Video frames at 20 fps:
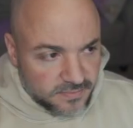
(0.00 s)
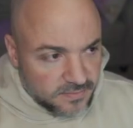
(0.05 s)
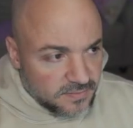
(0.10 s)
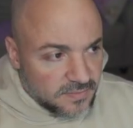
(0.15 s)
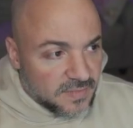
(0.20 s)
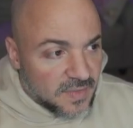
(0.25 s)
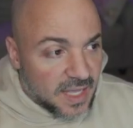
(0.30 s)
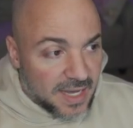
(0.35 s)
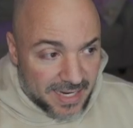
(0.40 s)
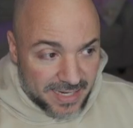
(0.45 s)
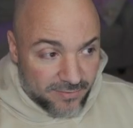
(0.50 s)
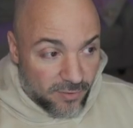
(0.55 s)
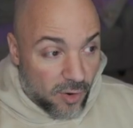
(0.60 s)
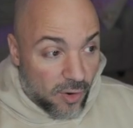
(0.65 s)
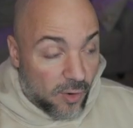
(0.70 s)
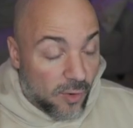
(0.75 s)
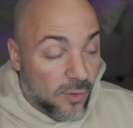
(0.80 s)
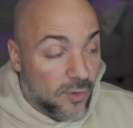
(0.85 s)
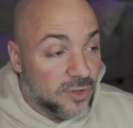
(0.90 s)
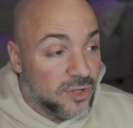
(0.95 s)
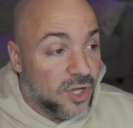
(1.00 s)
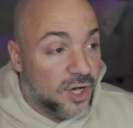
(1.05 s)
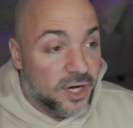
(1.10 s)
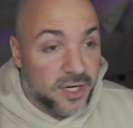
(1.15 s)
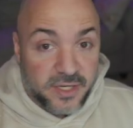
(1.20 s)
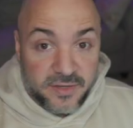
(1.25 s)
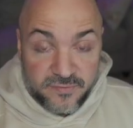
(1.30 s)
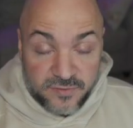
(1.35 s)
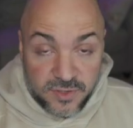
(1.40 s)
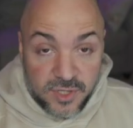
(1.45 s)
I have a whole lot
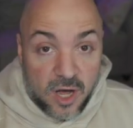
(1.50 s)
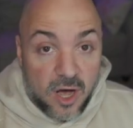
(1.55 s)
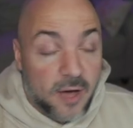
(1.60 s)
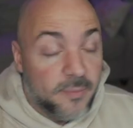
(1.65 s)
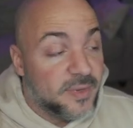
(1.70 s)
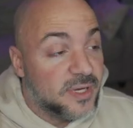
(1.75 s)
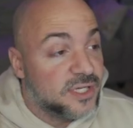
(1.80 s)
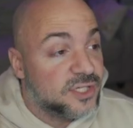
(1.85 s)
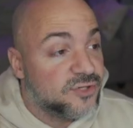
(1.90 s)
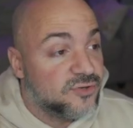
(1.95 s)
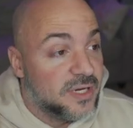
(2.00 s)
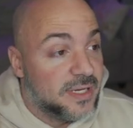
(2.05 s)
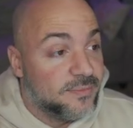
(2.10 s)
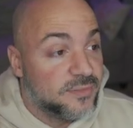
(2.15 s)
of topic streams